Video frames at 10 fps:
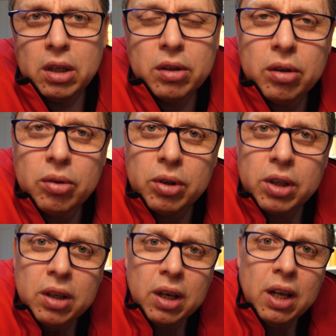So
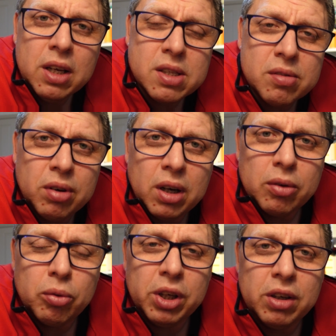in the last
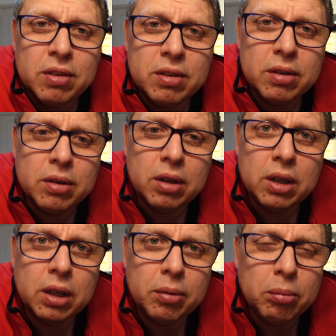5 weeks,
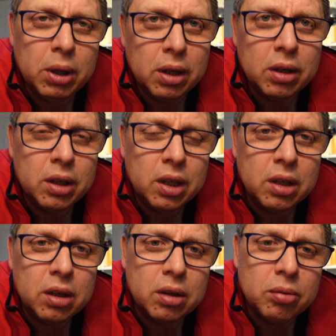my learning
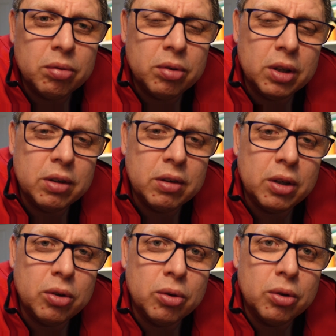curve, as I
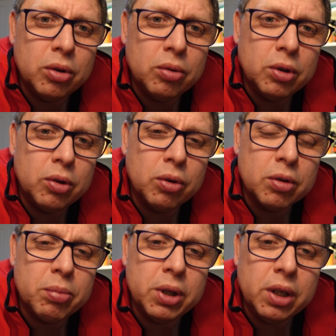told you, it was
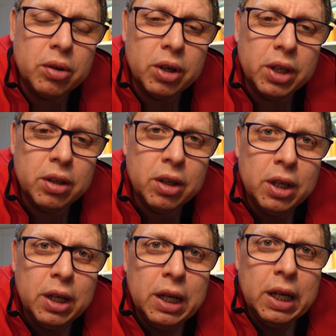pretty great.
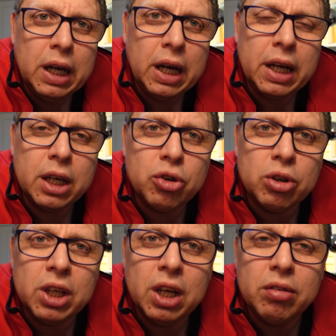I actually
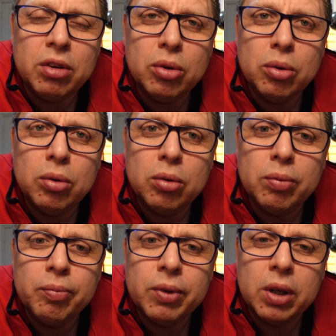had to
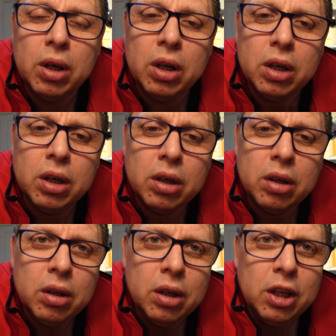learn
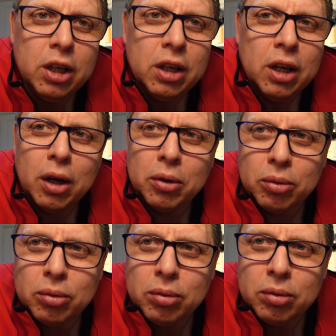how
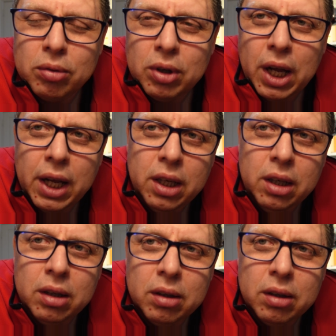to edit